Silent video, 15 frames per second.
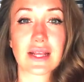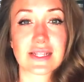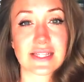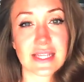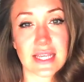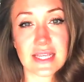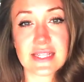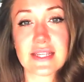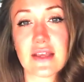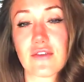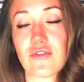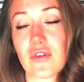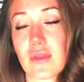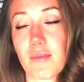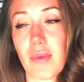It's easier
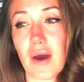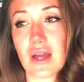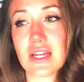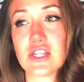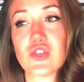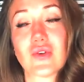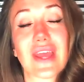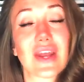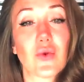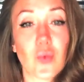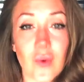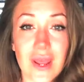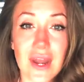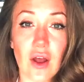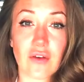for the body to get
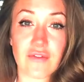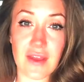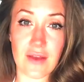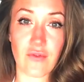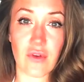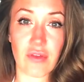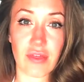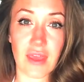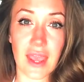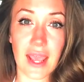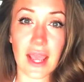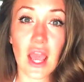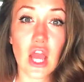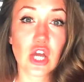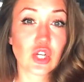rid of
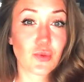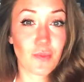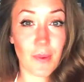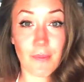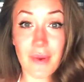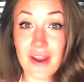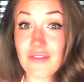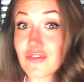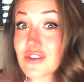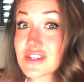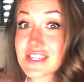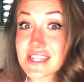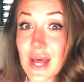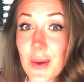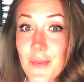everything, to prepare for
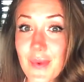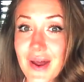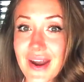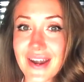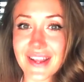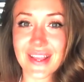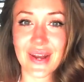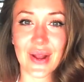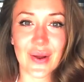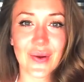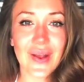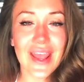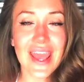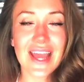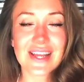summer, you know.